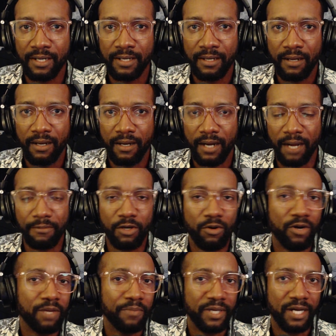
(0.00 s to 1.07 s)
I'm going
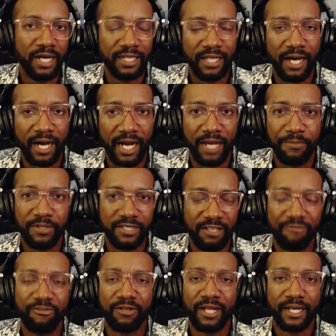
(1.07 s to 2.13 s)
beyond the hype, because I feel
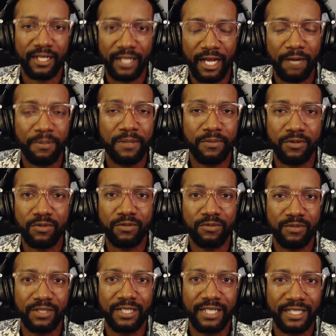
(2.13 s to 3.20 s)
like a lot of people
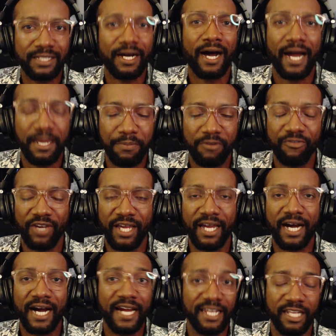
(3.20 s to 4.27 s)
get the hype of AI
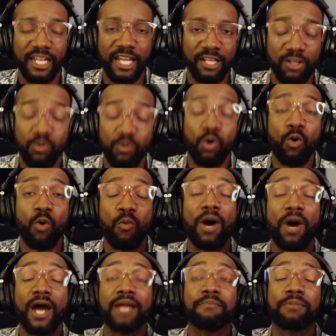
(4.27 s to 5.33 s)
and they look, oh,
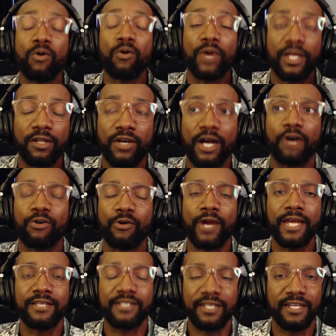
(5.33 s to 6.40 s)
mind blowing, look how
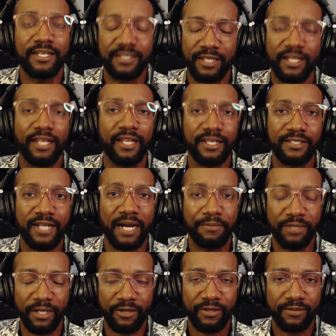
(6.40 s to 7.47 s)
crazy it is, and then they stop
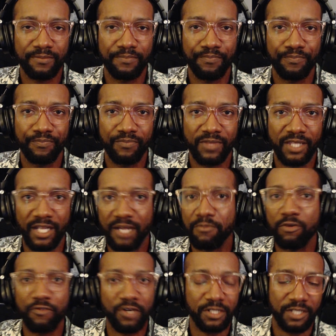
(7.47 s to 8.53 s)
there. Then they move
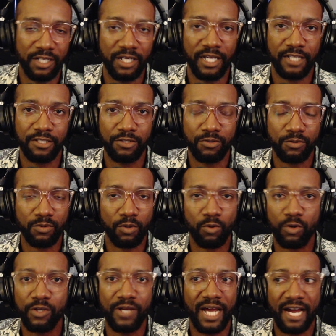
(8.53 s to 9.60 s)
on to the next tool. Or you
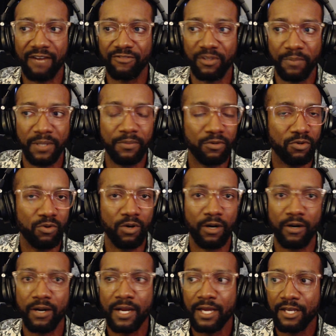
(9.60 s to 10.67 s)
have the people who are
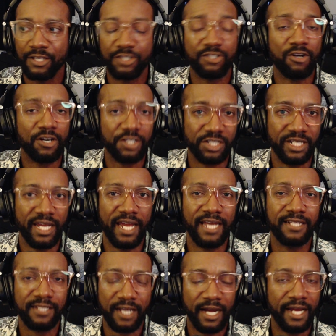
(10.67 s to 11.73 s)
staunchly
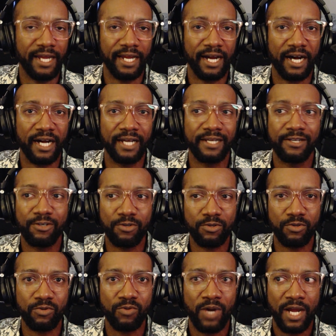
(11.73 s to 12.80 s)
anti-AI
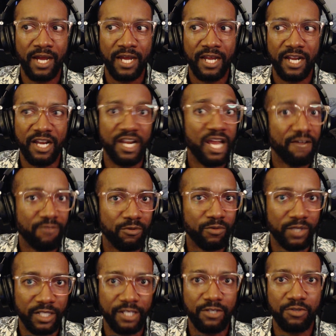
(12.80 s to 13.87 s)
who never really
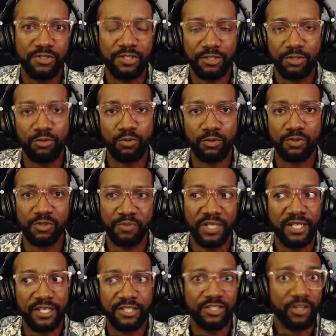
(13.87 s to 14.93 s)
use the tools
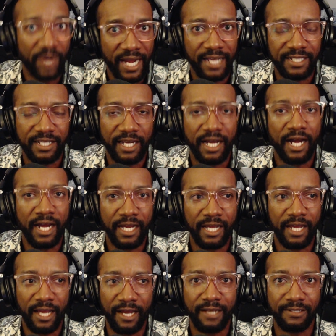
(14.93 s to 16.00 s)
because they're anti-AI,
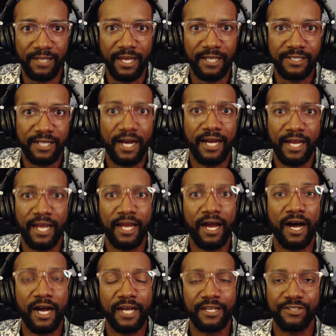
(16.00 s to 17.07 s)

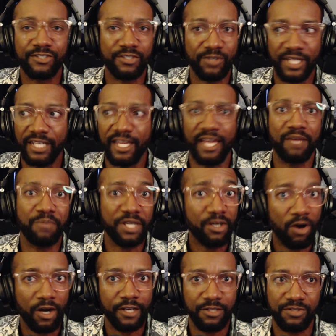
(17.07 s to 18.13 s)
and so they can't be caught
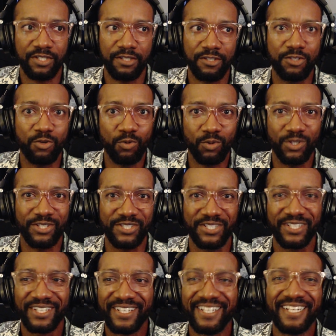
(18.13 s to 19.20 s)
using the tools
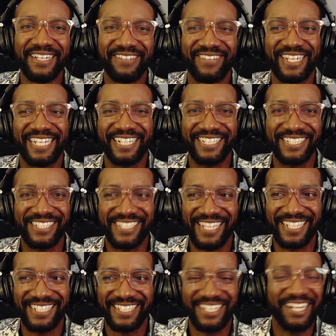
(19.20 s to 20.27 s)
because that's
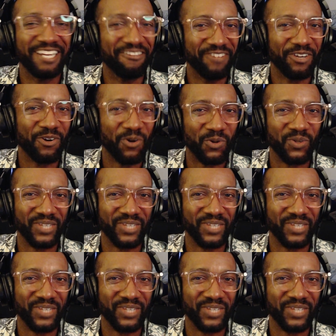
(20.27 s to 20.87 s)
kind of their whole thing,